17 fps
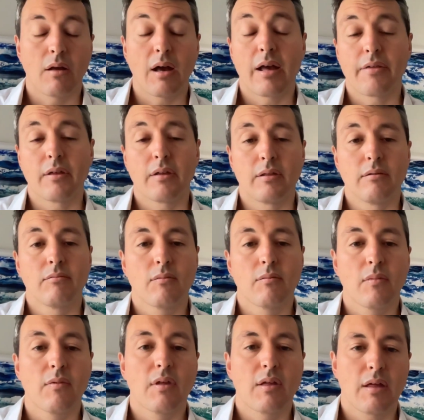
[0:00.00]
as in
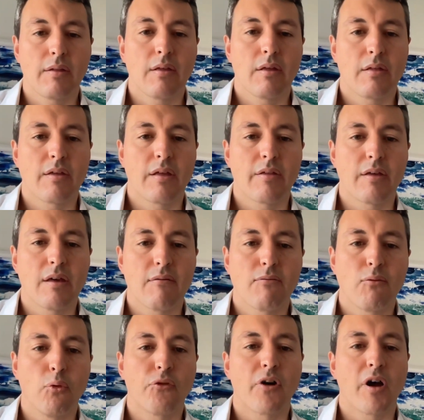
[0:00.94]
it says here,
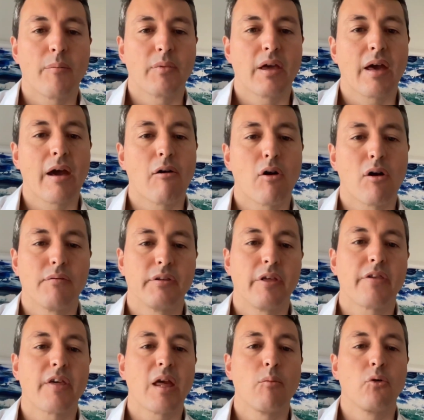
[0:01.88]
full-time carer of a
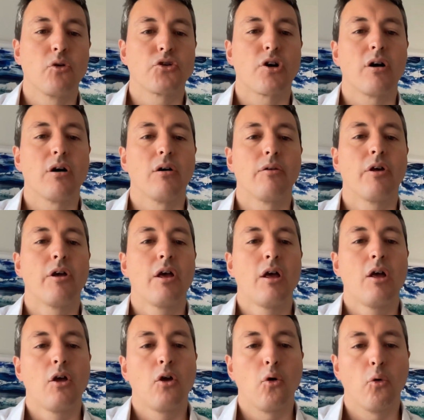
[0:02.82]
disabled child,
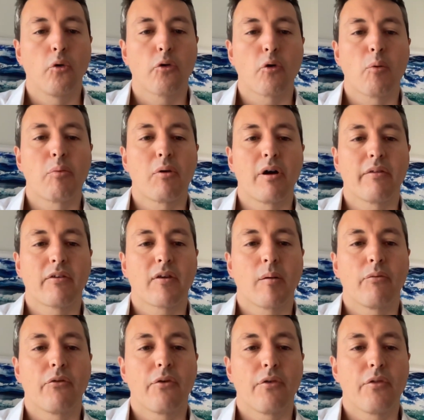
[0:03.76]
also applying to
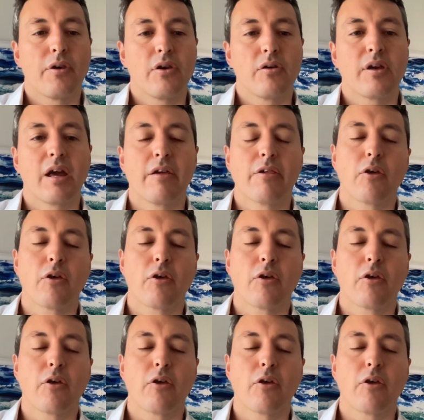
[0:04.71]
come to the UK.